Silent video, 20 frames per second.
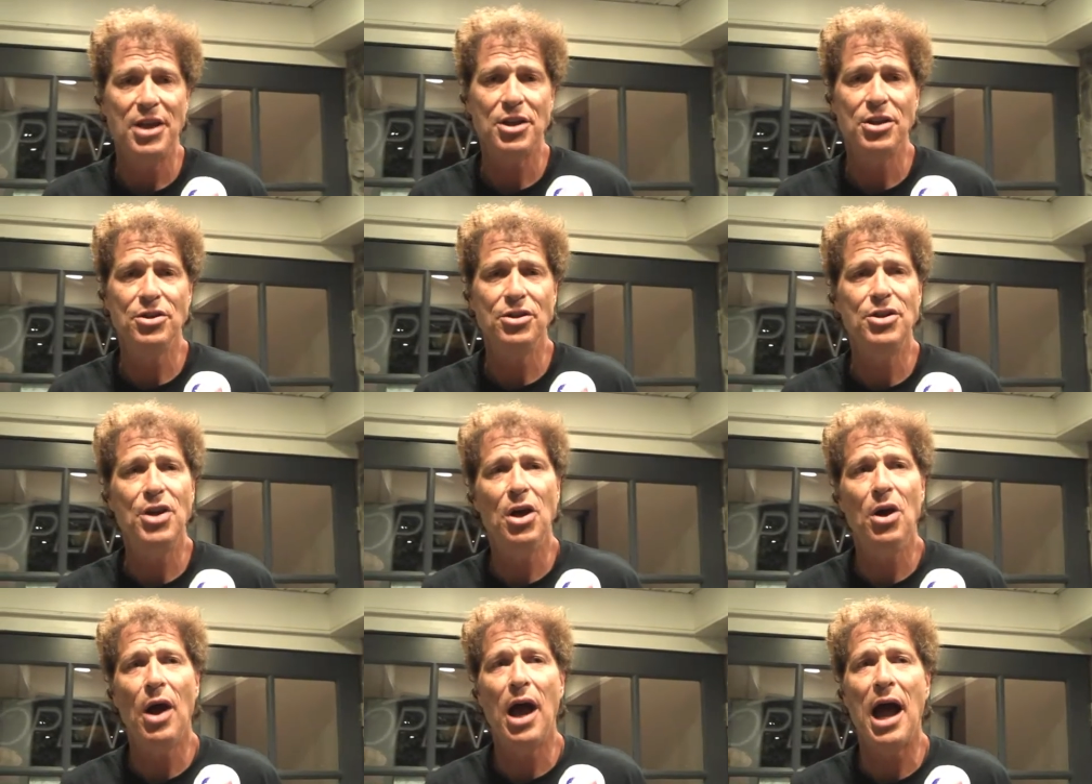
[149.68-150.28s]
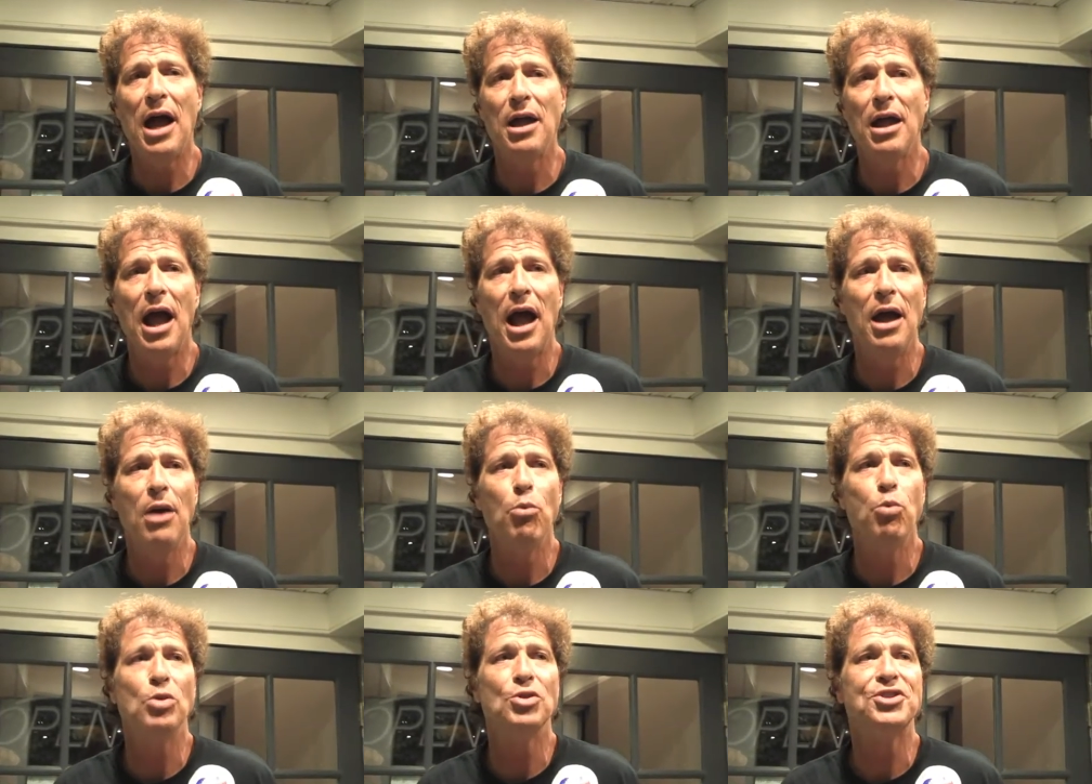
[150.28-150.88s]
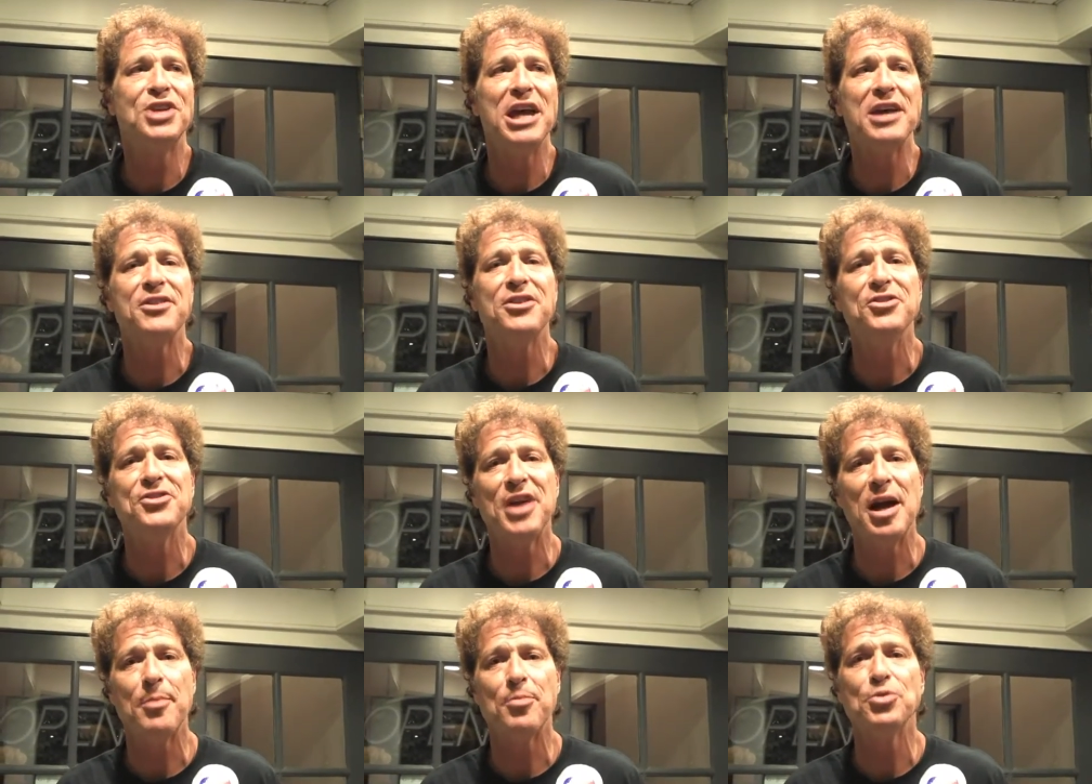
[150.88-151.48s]
you know, I, I will take
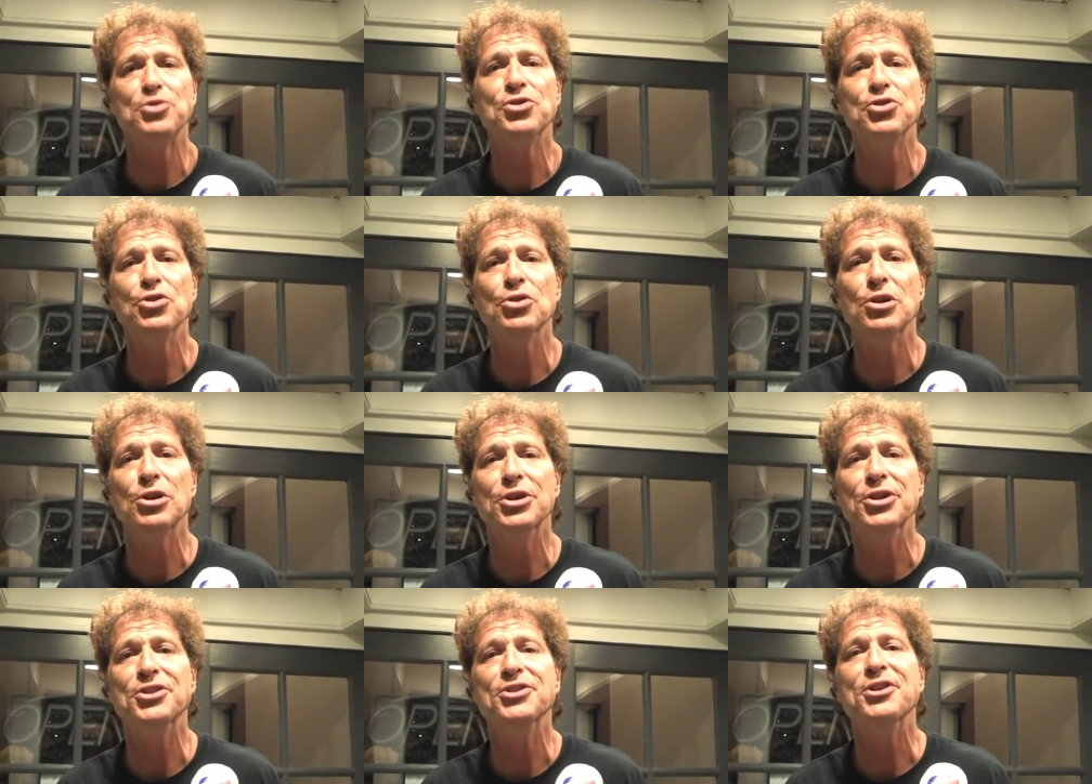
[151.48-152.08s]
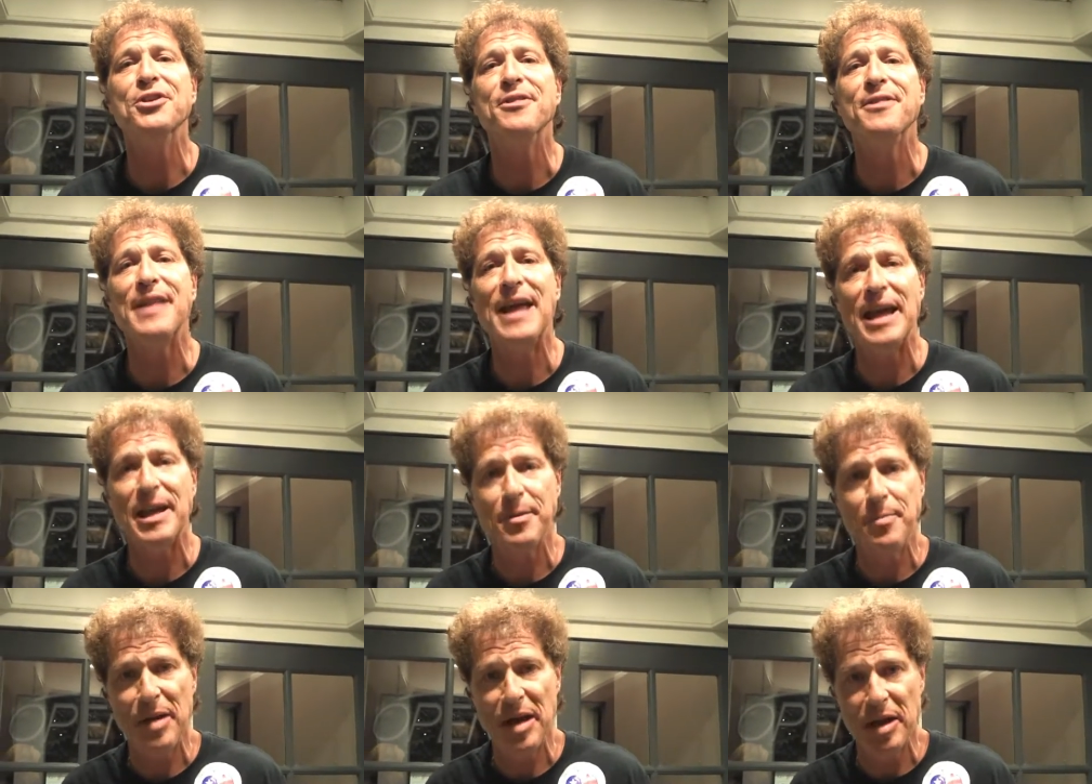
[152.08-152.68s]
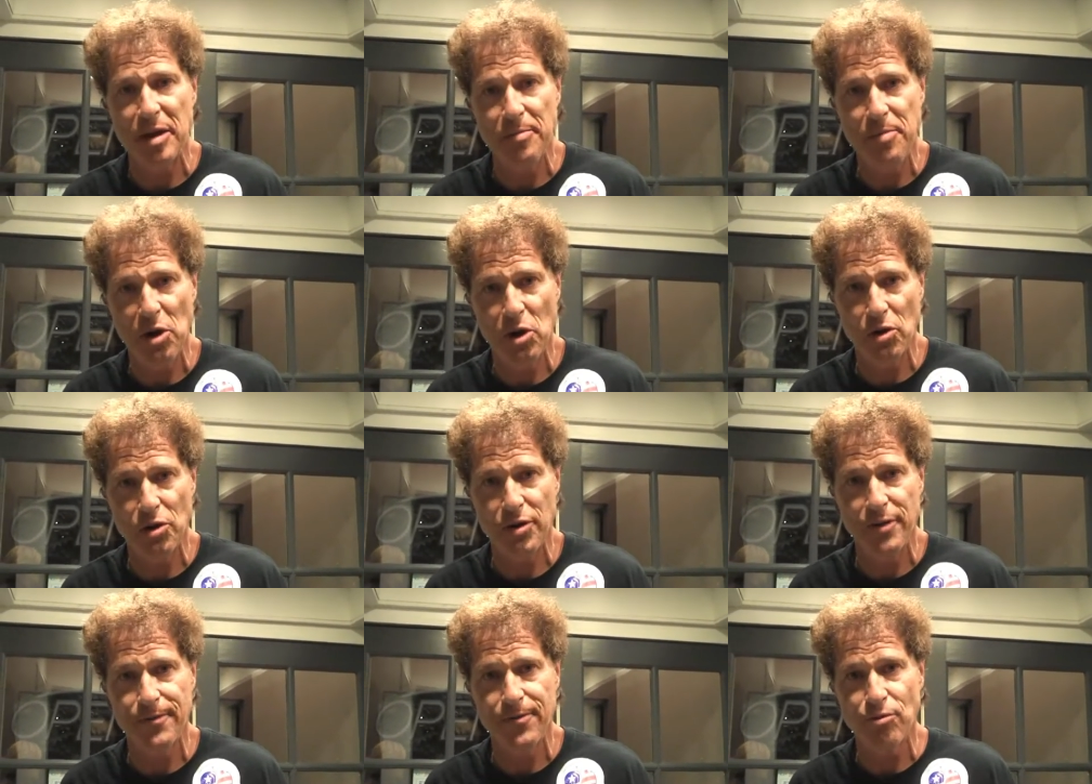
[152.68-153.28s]
this opportunity to thank my
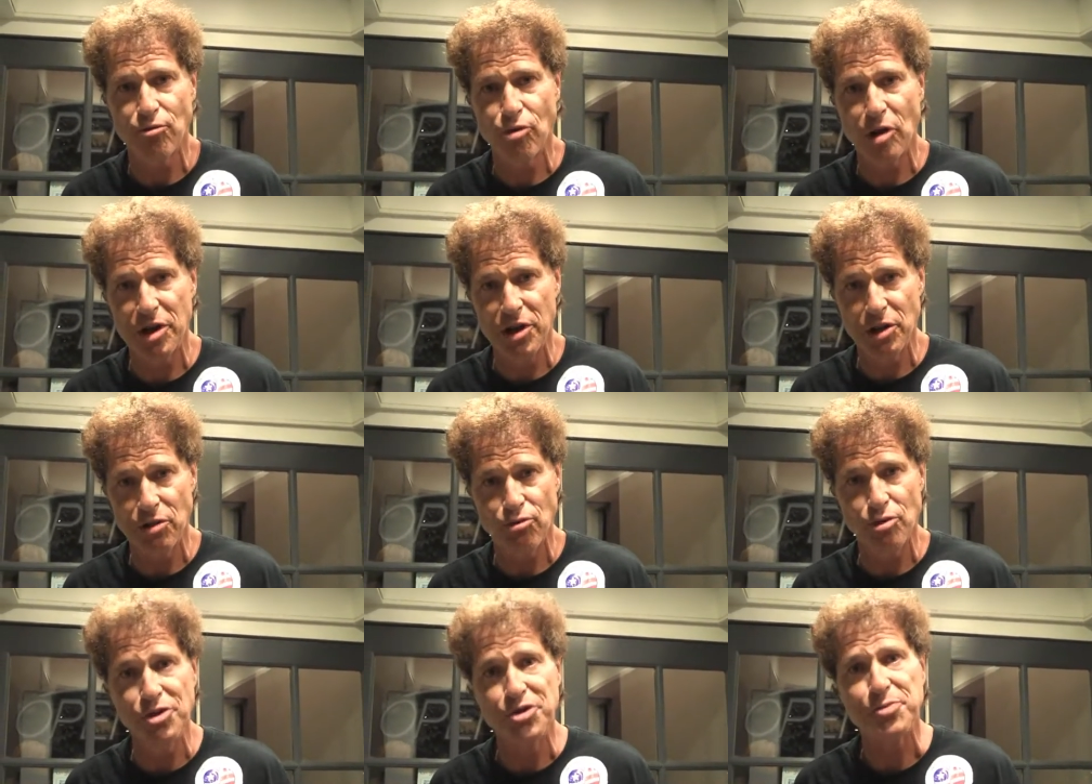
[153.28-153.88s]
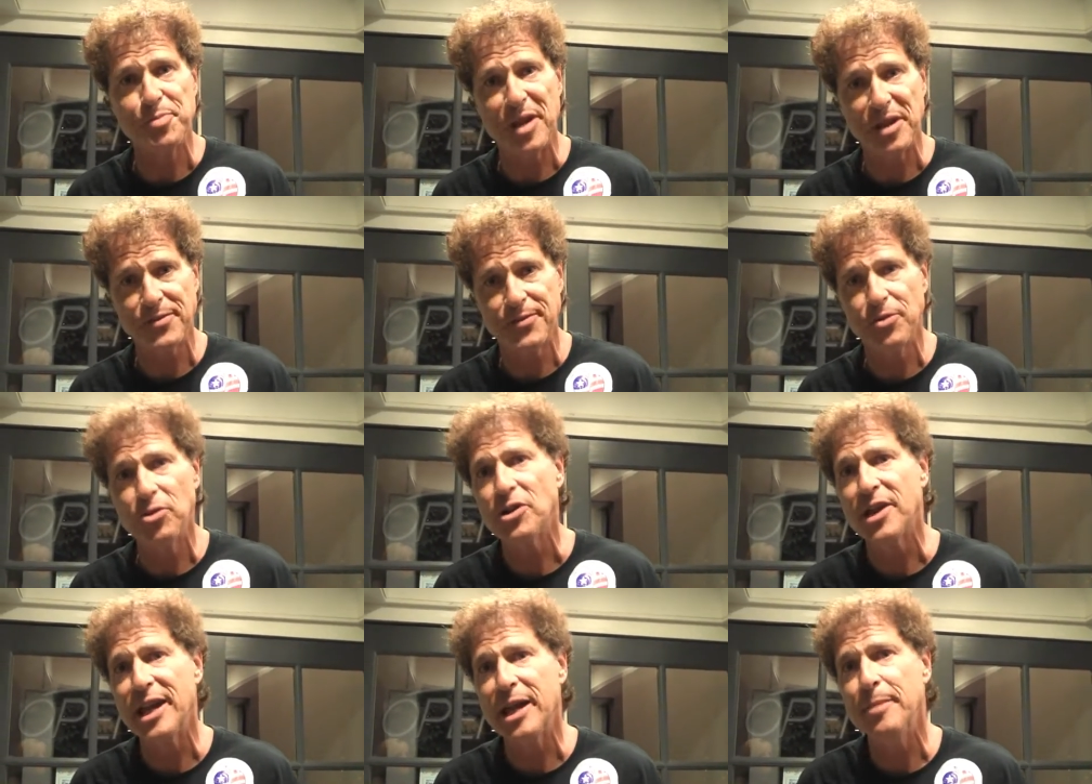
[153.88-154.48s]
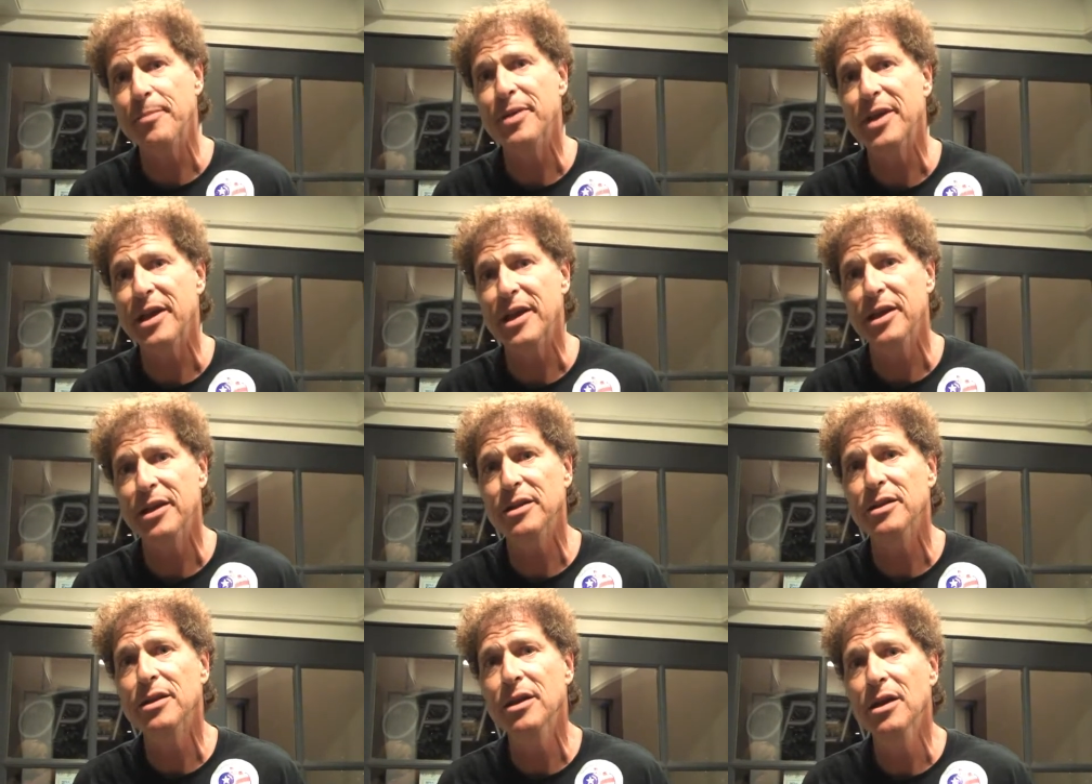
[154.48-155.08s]
opponent for running a respectful
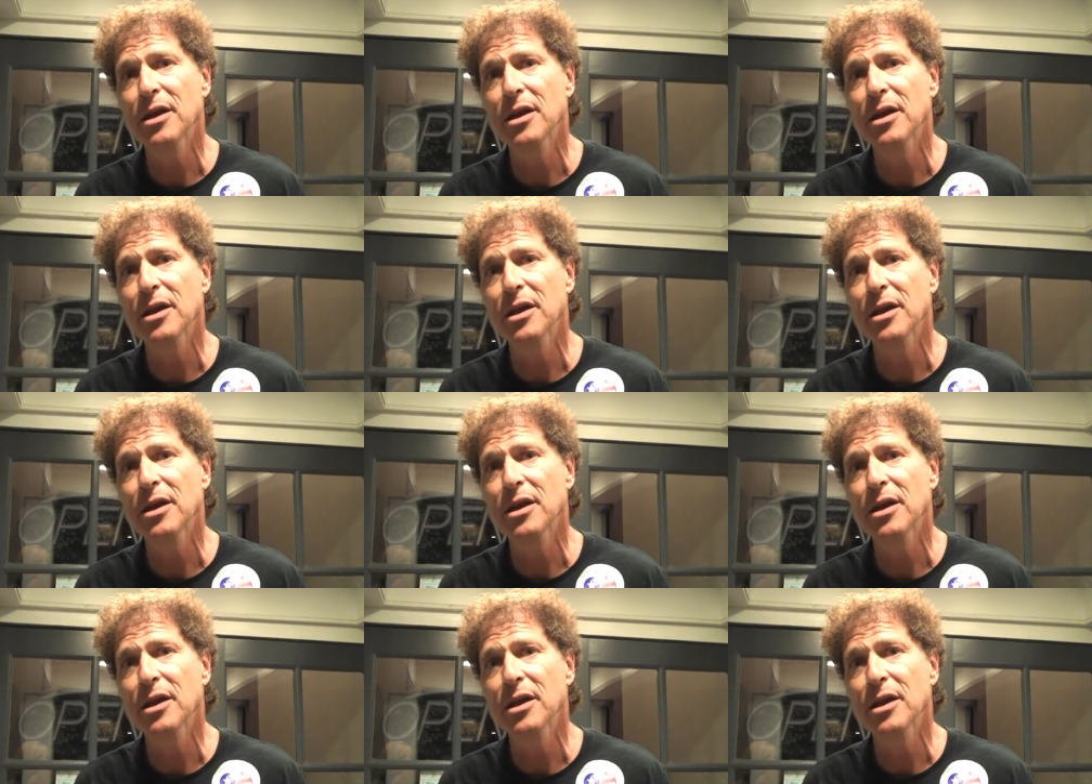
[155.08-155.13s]
campaign.